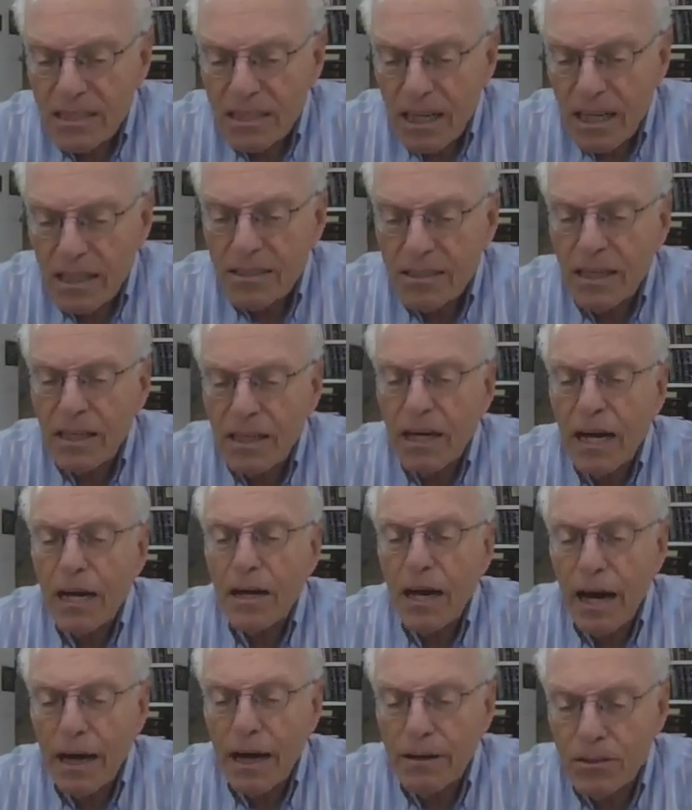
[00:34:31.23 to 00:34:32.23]

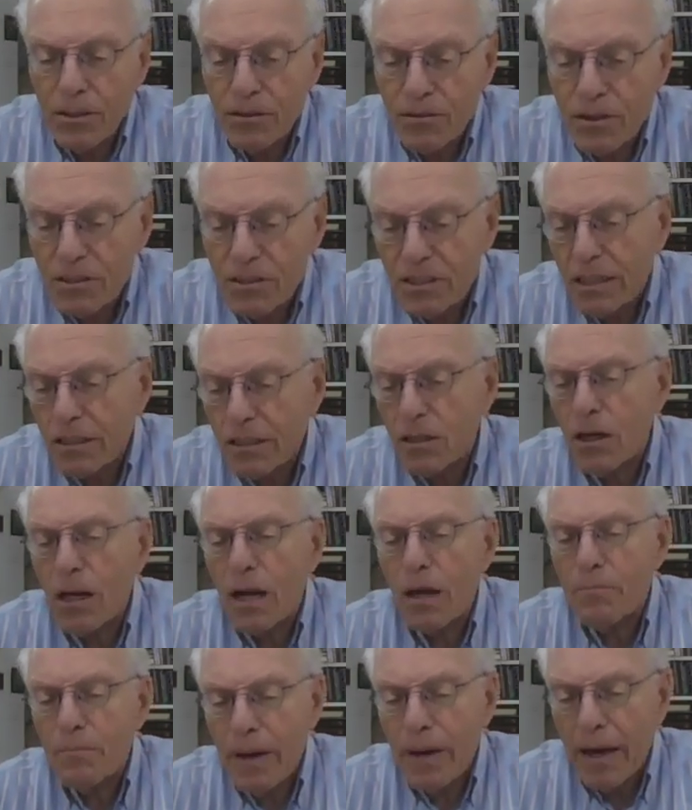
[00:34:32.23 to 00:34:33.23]
I hired you
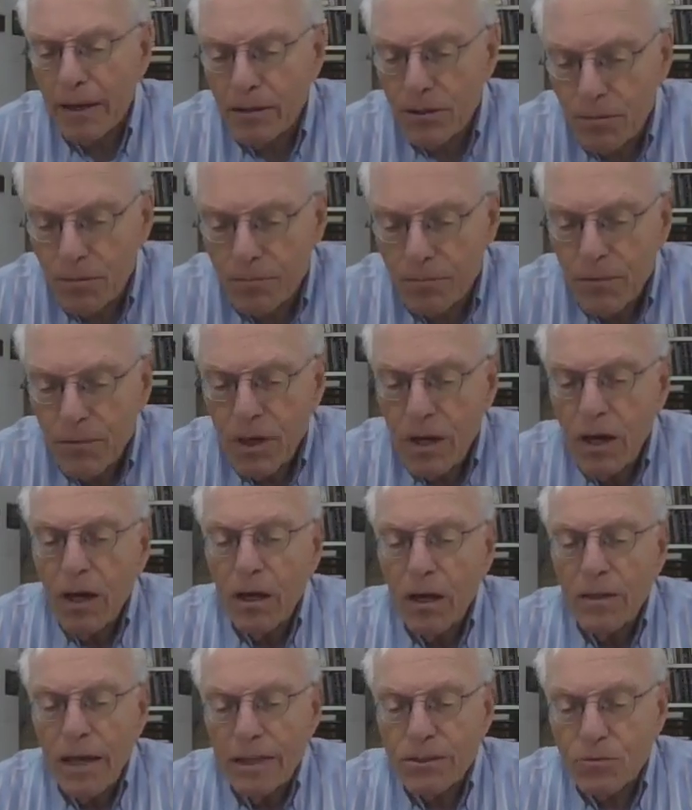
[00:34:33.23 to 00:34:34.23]
and I paid you.
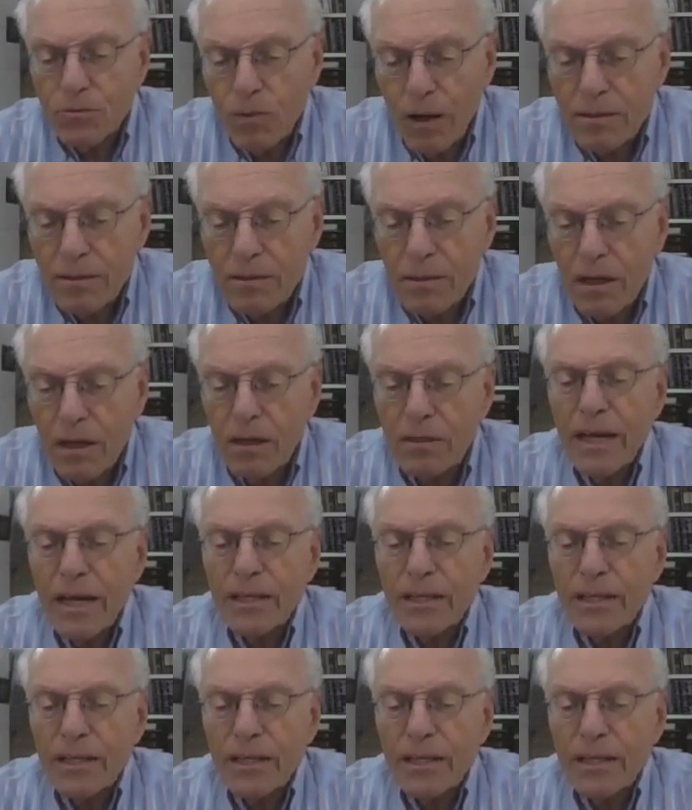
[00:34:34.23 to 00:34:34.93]
That's what,